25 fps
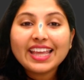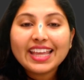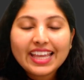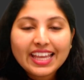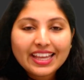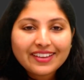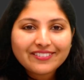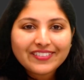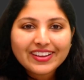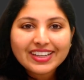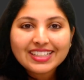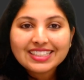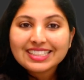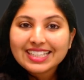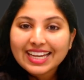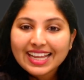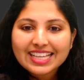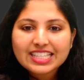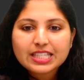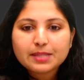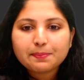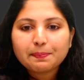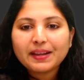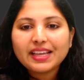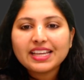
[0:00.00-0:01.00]
event
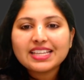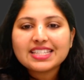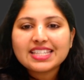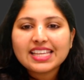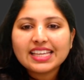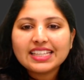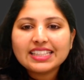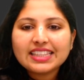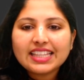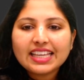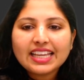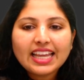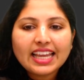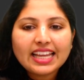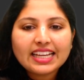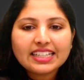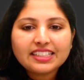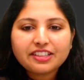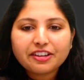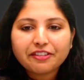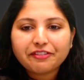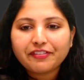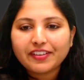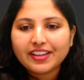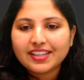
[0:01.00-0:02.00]
takes place in the
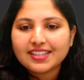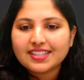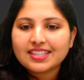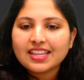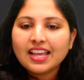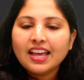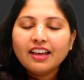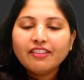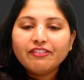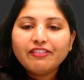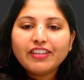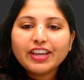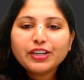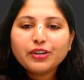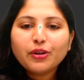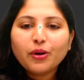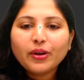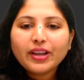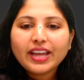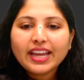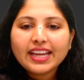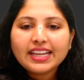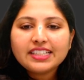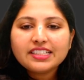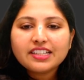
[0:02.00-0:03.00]
interphase. We know
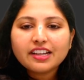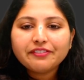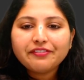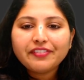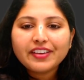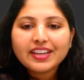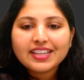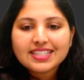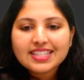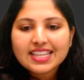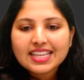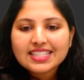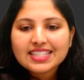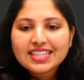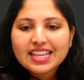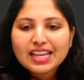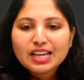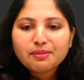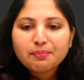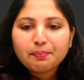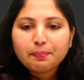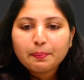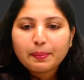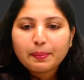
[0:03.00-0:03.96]
interphase is a